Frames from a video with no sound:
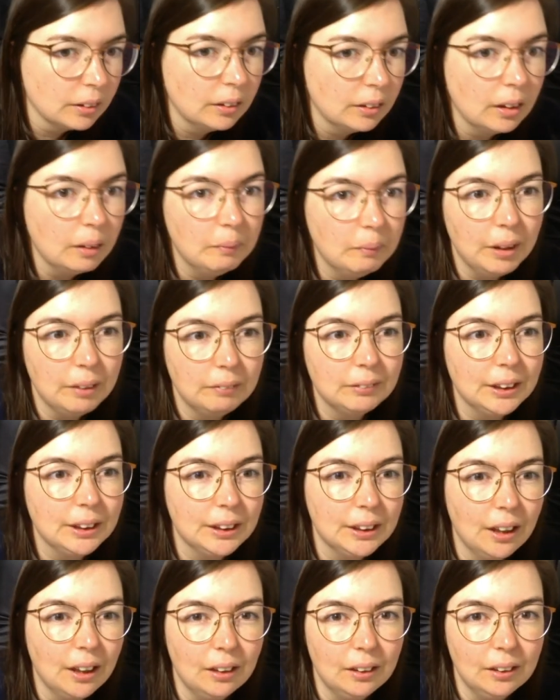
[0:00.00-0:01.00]
I'm having
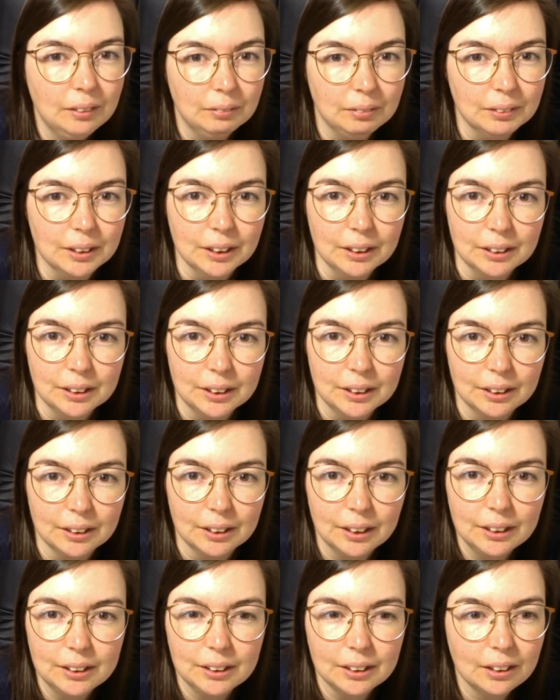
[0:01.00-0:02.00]
salad for dinner tonight.